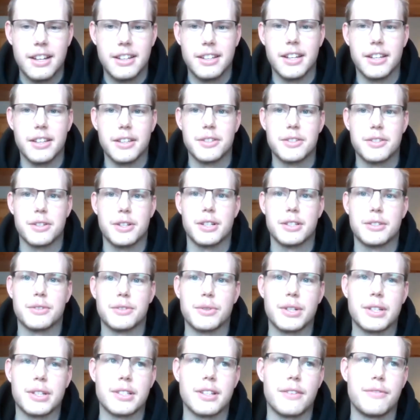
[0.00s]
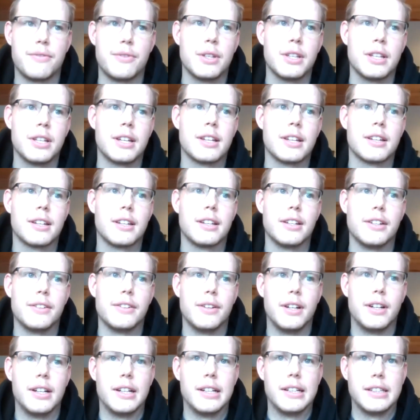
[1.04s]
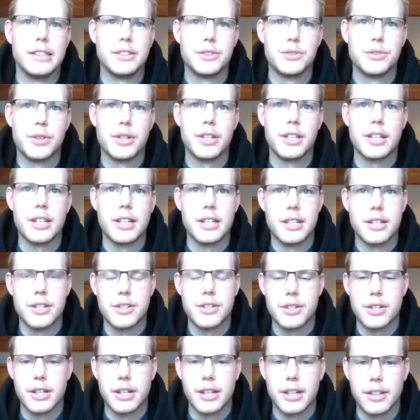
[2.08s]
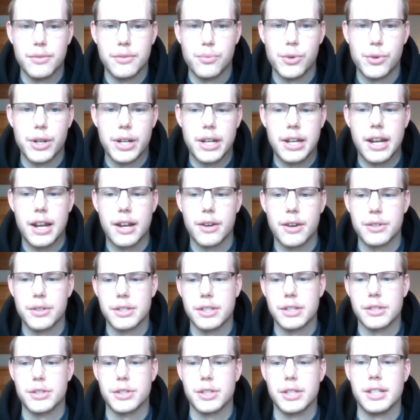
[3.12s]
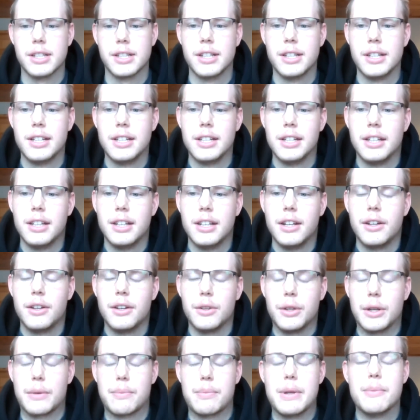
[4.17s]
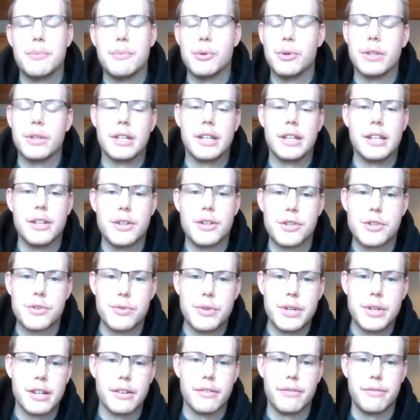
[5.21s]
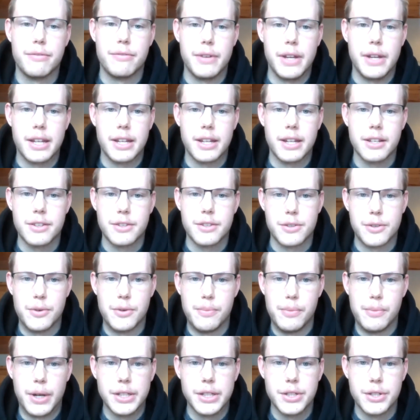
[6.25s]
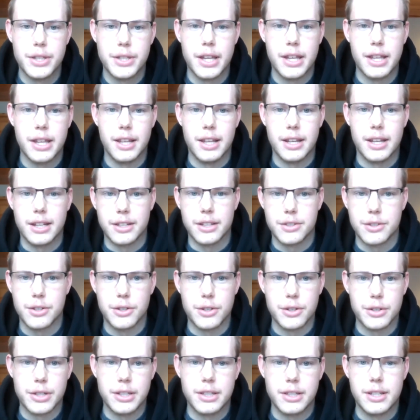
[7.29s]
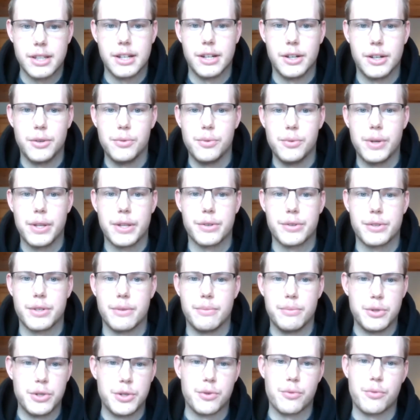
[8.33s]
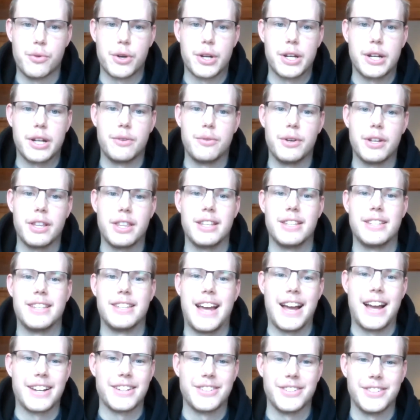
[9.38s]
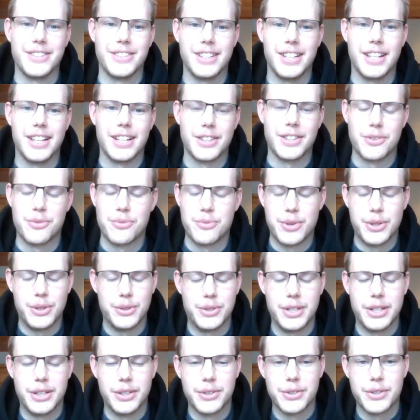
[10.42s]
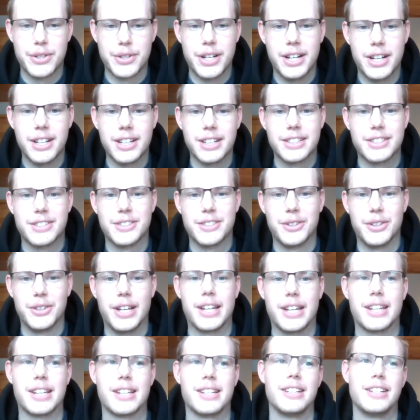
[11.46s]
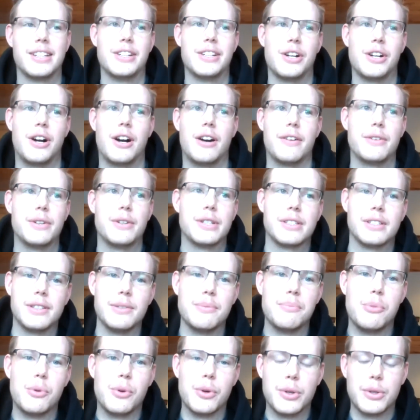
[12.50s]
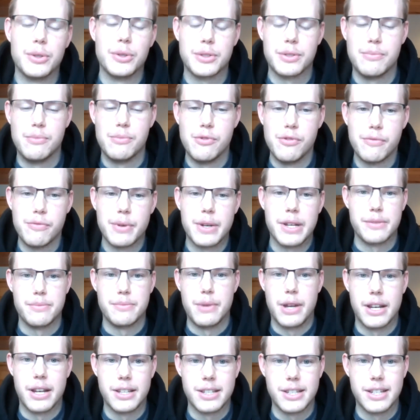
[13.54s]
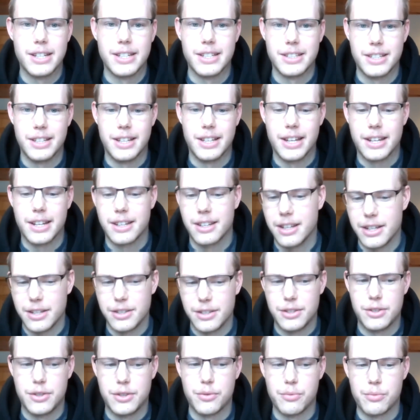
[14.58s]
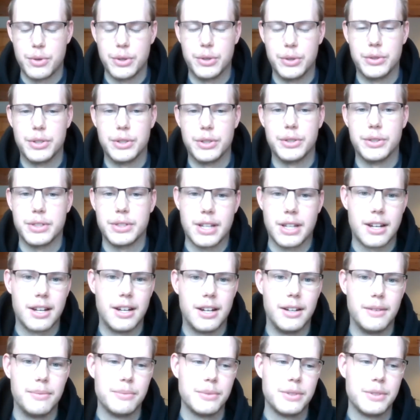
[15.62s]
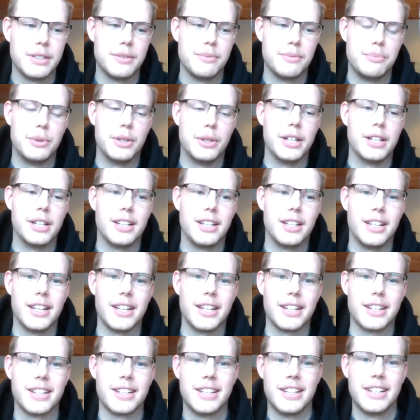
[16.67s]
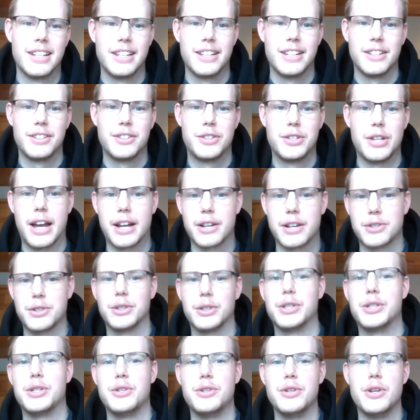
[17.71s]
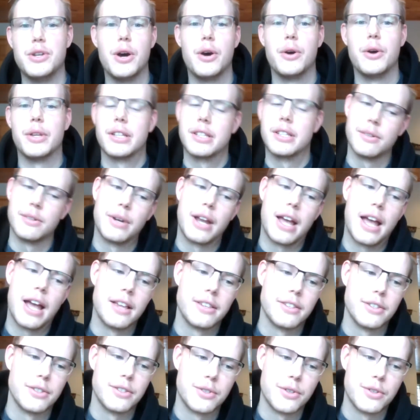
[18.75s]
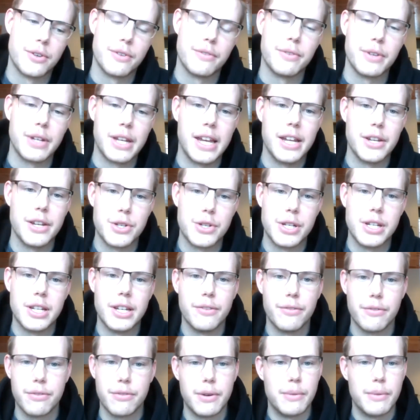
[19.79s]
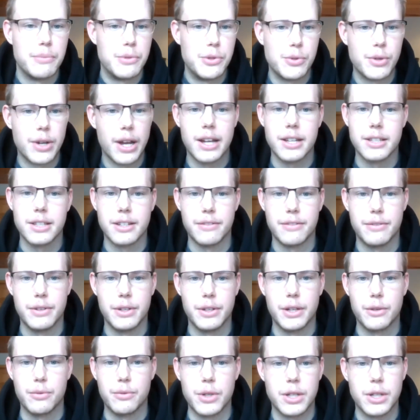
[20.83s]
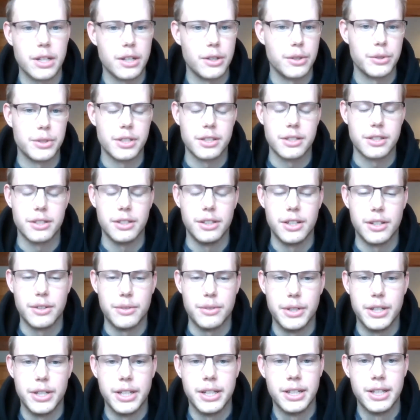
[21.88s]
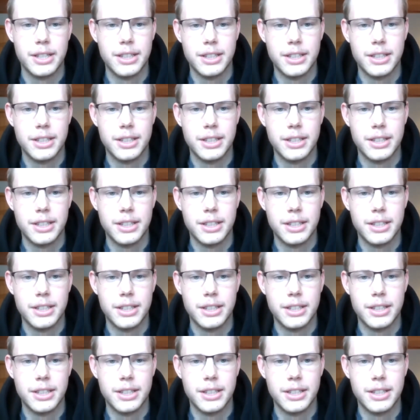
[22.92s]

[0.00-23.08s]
Yeah, that's awesome because I feel like strength and conditioning and working out is such a like people in the industry can fake it so much that like it's hard to tell whether someone you're working with is actually like the real deal or not. So like obviously Boyle's movement as medicine is like the real deal as it comes, but like to actually know that someone has a certification from you guys, I feel like would go such a long way.